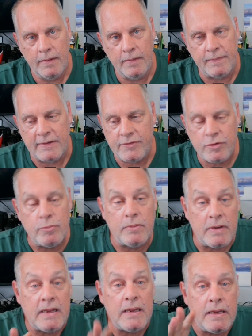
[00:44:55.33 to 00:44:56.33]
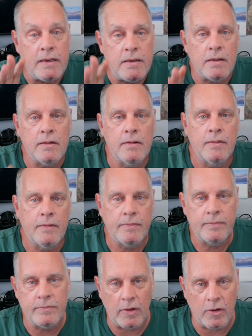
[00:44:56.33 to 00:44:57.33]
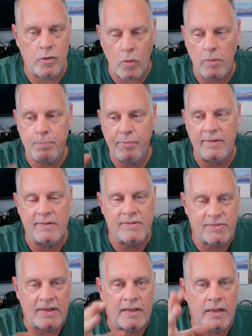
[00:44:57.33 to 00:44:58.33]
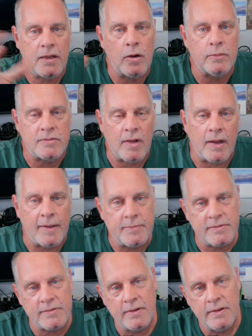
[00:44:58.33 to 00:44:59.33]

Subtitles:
That you need the corporate CEO types,